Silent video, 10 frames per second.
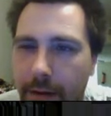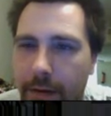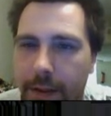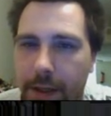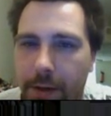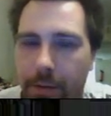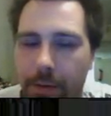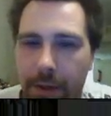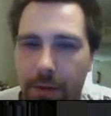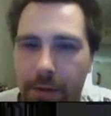So,
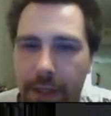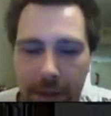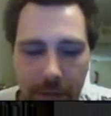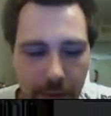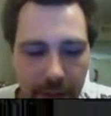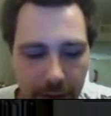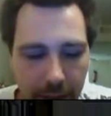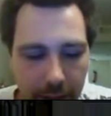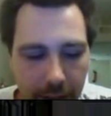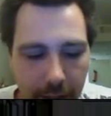ain't no telling what we still
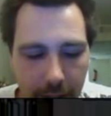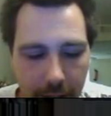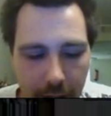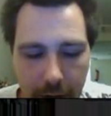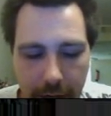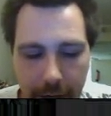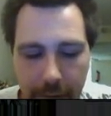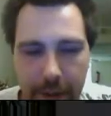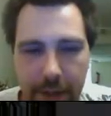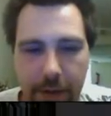need. Alright, well
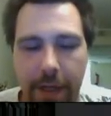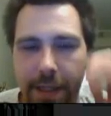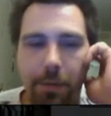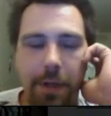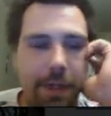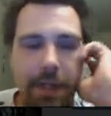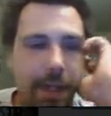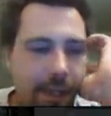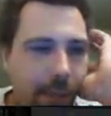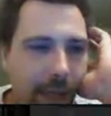let's go ahead and see what it
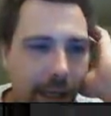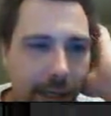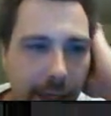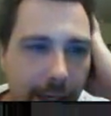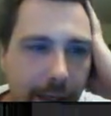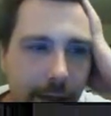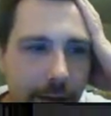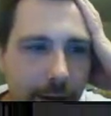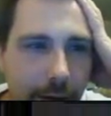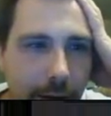takes to make a
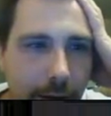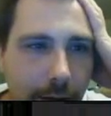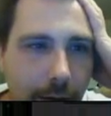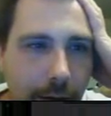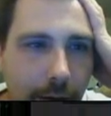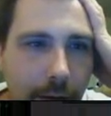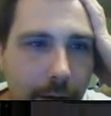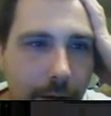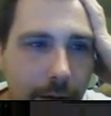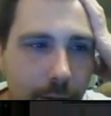
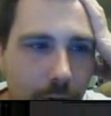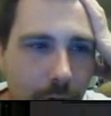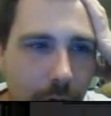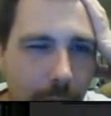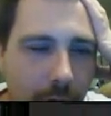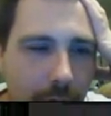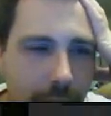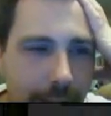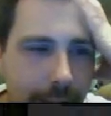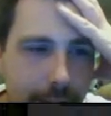strong
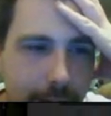box.